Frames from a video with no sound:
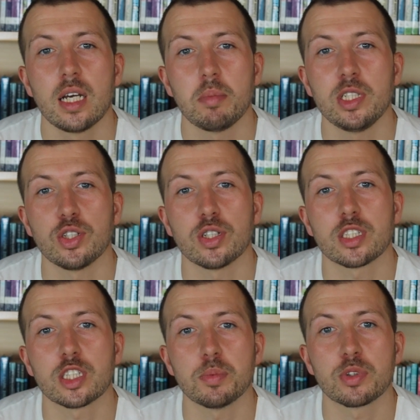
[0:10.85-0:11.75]
be sure
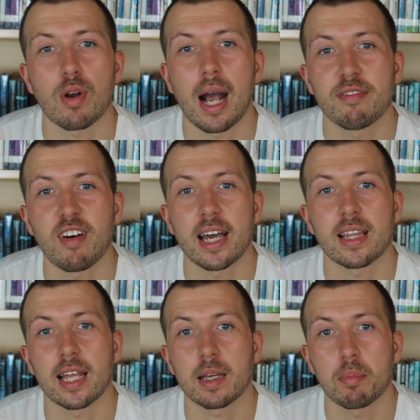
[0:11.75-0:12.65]
to subscribe via
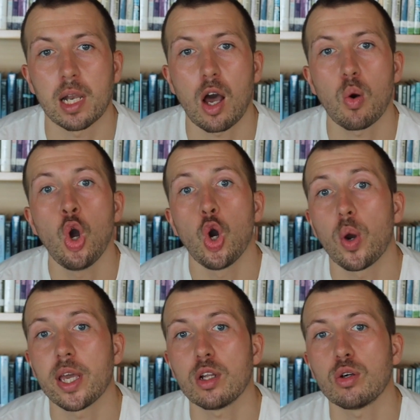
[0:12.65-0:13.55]
the link below,
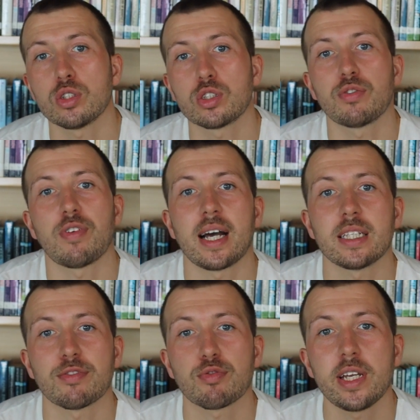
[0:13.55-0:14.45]
where you'll also
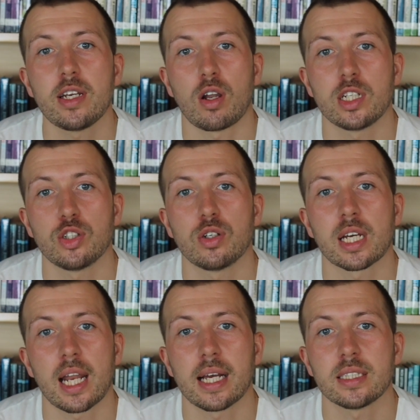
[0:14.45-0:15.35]
find a free knowledge
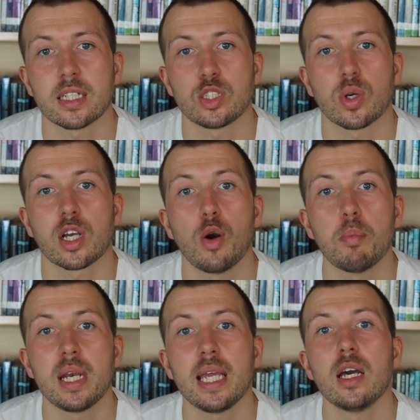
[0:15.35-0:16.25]
organiser to
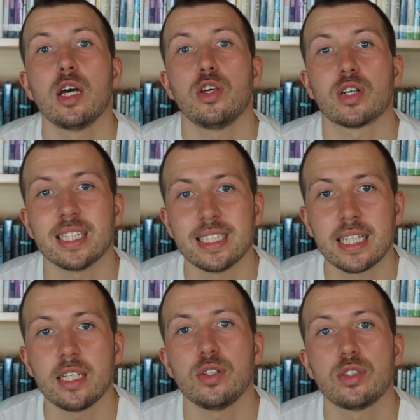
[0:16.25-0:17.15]
accompany your
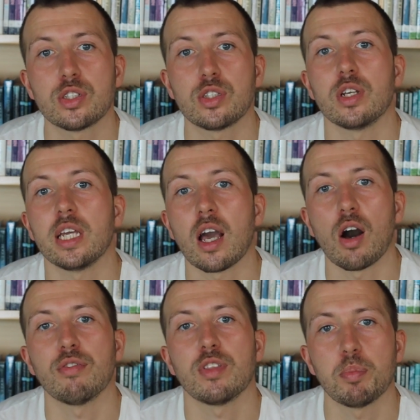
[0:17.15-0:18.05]
continued study
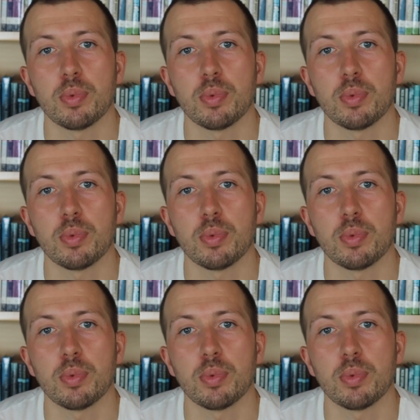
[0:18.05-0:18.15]
of the